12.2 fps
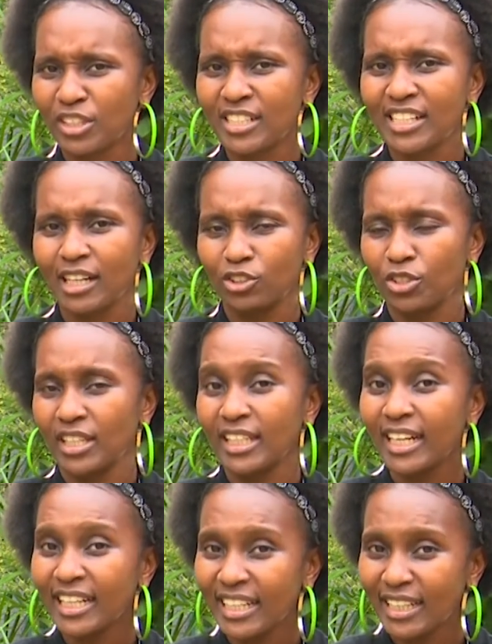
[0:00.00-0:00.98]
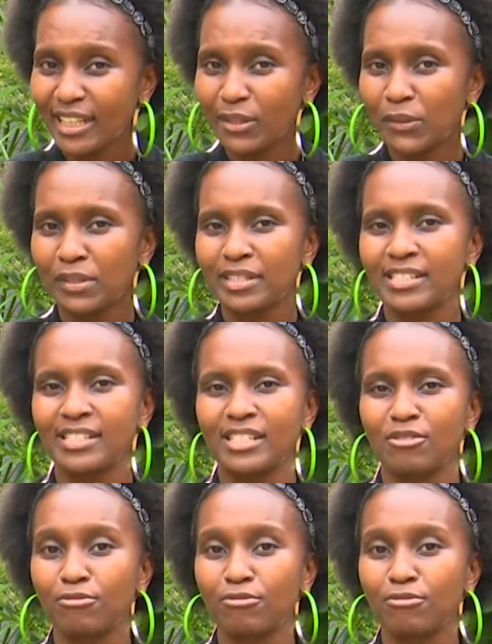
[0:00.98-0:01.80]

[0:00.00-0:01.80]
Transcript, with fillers: eating actually clean or is it